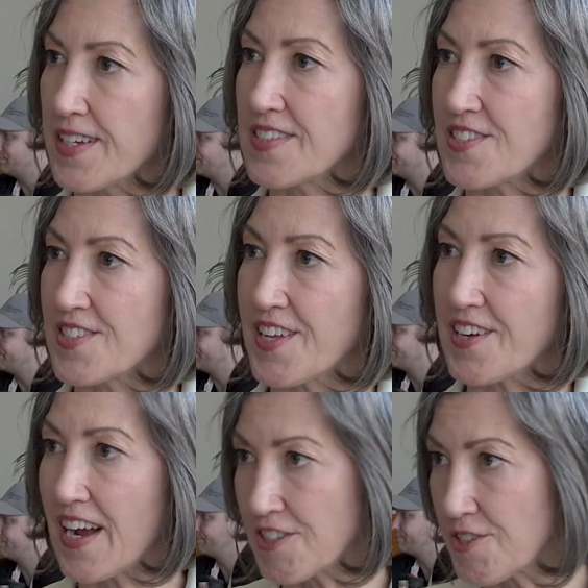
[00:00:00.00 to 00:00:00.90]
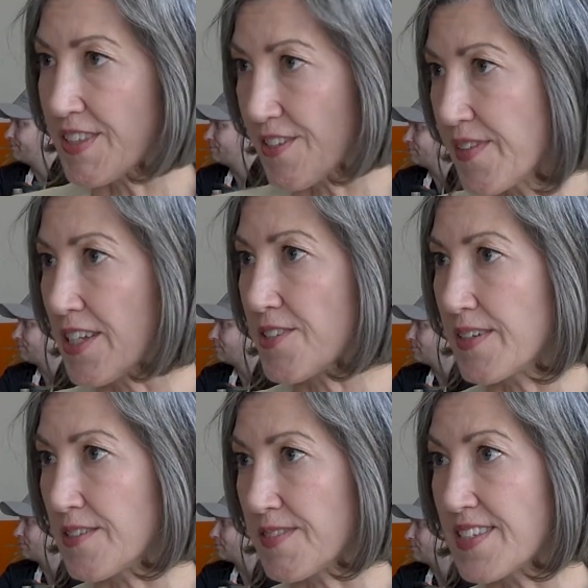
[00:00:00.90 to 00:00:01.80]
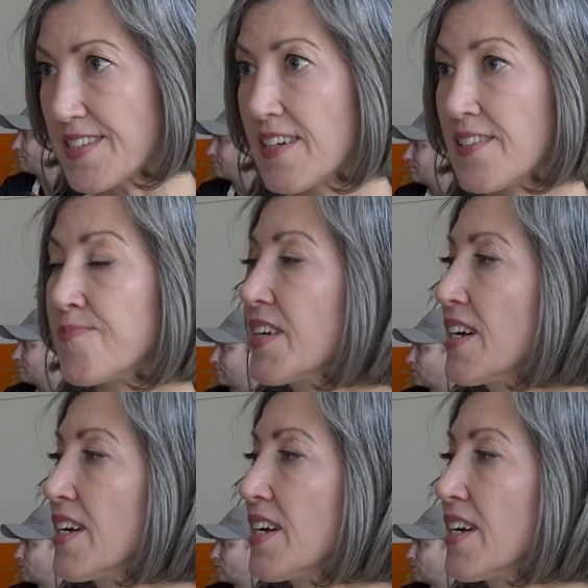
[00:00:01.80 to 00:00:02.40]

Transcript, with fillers: and they're doing their value added resale.